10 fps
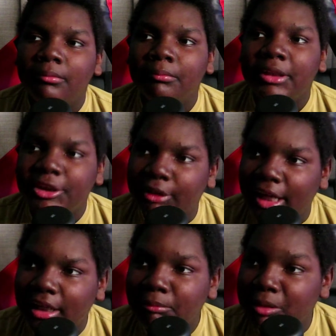
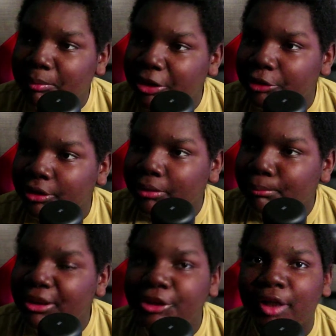P-Track, Miss P-Trick,
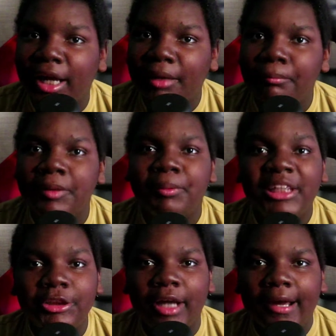P-Track, Miss
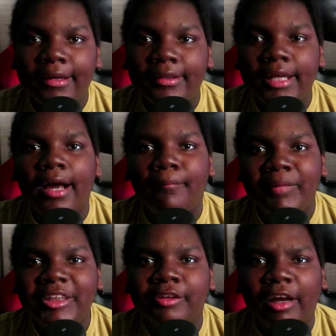P-Track, yeah,
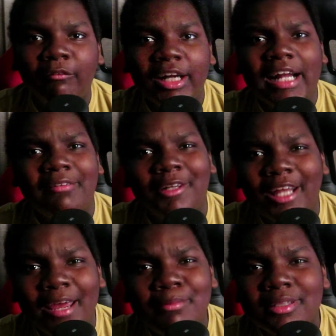P-Track. What kind of a
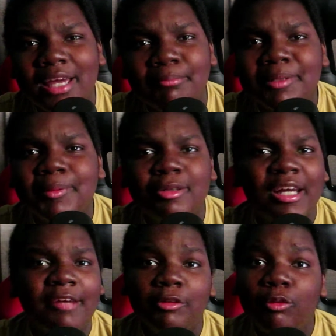name is that? Miss
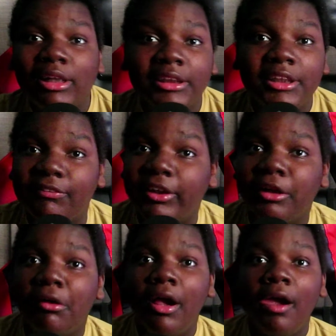P-Track, if you watching this
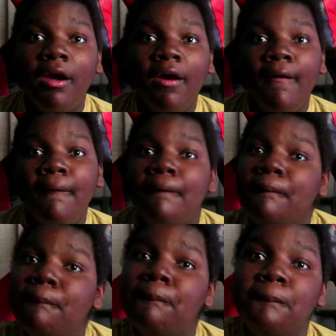video,
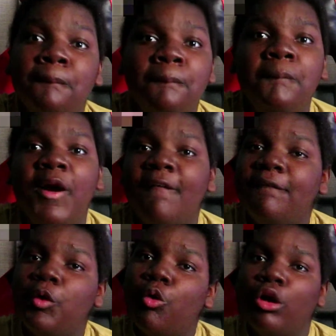mm,
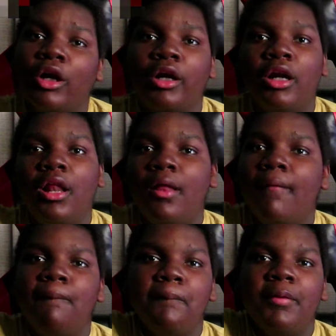for
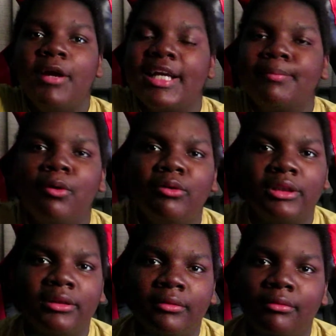
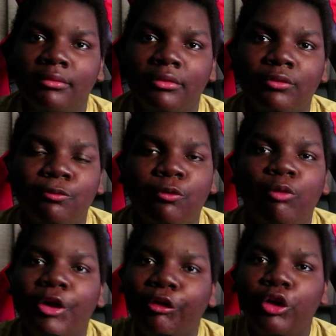exposing, for
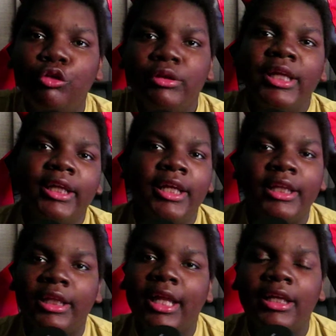wondering who did it and
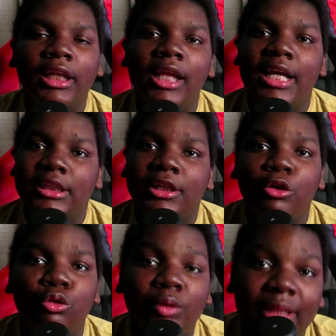then letting the class
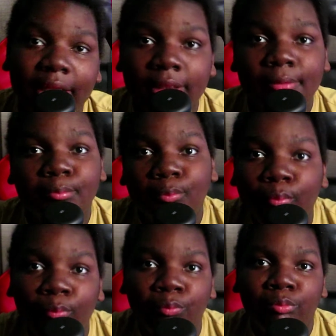know who did it.
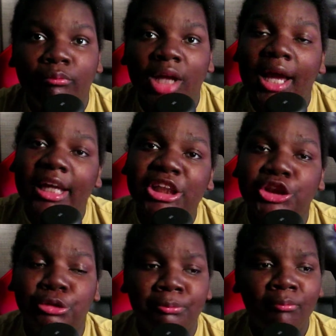Mm, I
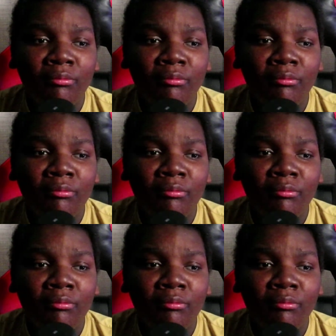hate you.